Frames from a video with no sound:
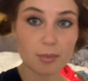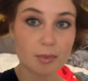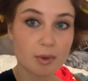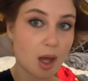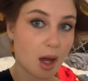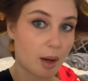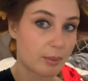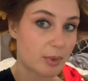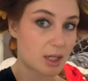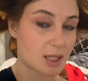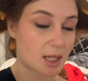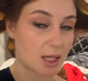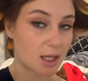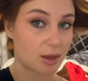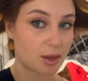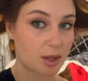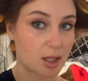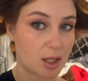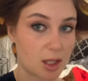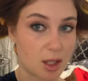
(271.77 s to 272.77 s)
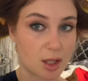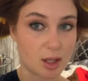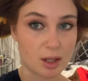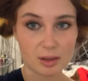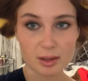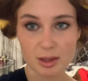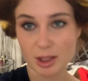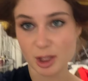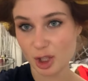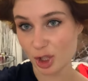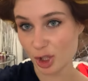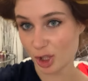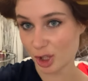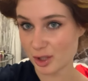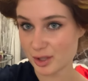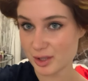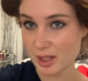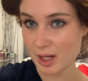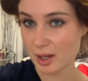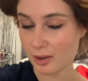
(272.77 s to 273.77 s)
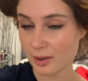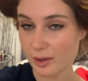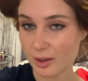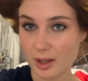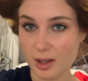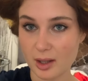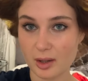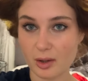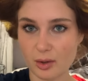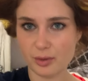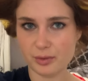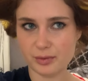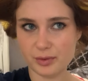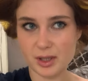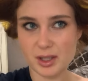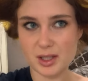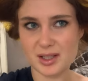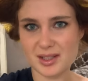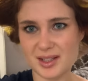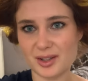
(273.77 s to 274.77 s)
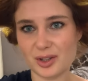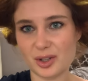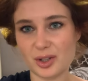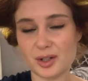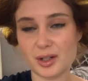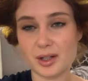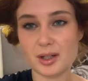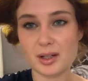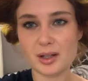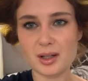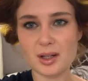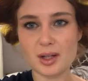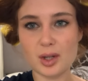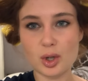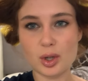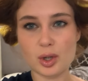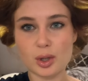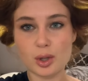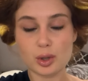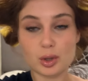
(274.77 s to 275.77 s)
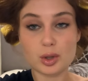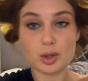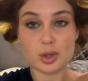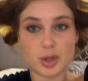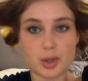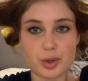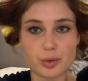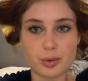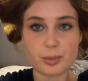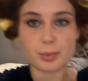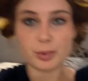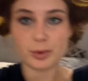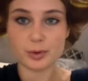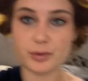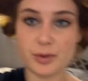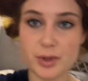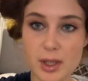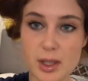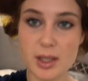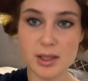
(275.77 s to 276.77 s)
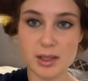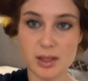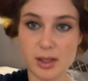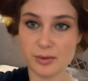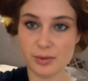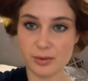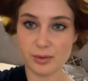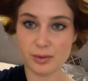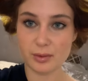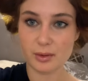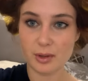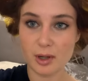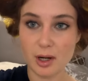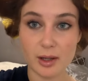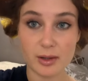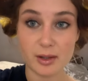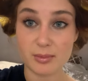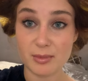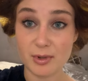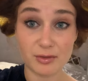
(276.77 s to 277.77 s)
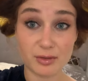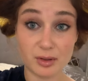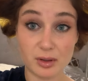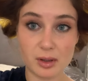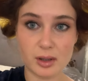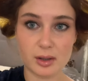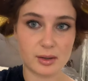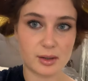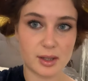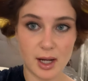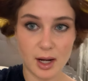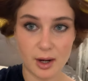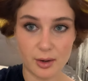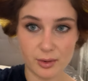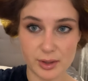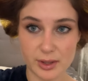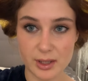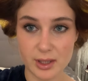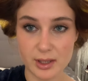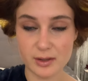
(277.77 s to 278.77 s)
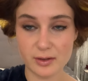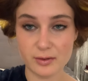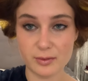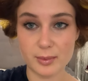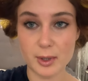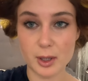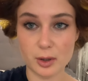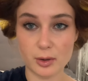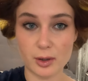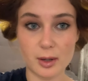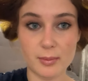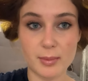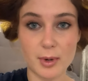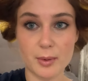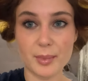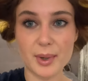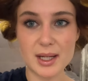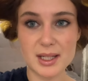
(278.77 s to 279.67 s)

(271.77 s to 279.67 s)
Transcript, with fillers: I'm gonna take the curlers out and hopefully it doesn't look too poofy because I've had them in for literally hours as I've been going about my